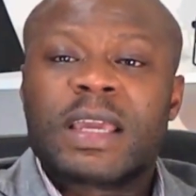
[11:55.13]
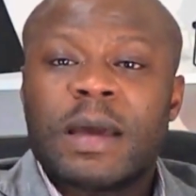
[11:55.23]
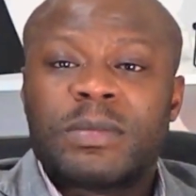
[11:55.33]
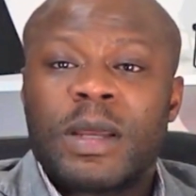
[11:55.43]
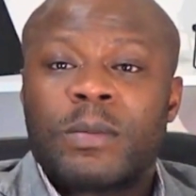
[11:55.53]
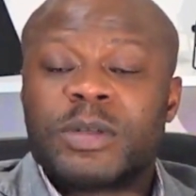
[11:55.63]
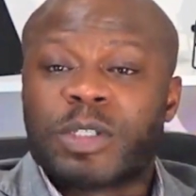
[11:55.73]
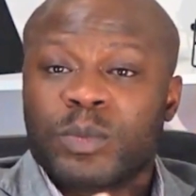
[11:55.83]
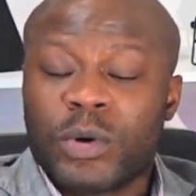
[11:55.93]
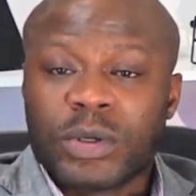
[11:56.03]
kept up with
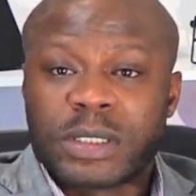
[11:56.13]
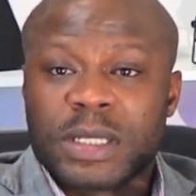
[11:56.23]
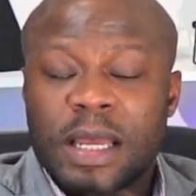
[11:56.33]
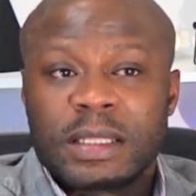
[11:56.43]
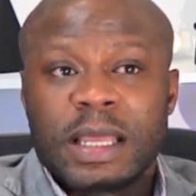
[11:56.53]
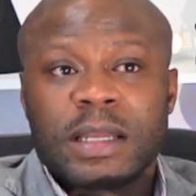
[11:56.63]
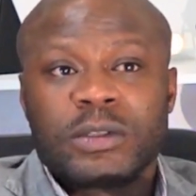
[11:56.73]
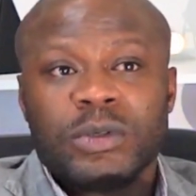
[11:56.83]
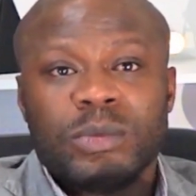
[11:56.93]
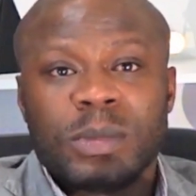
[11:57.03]
sports like that
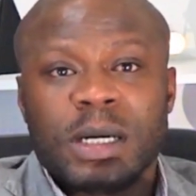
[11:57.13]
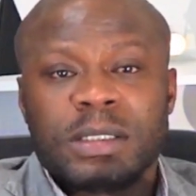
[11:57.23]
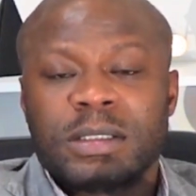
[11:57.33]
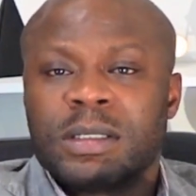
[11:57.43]
too much.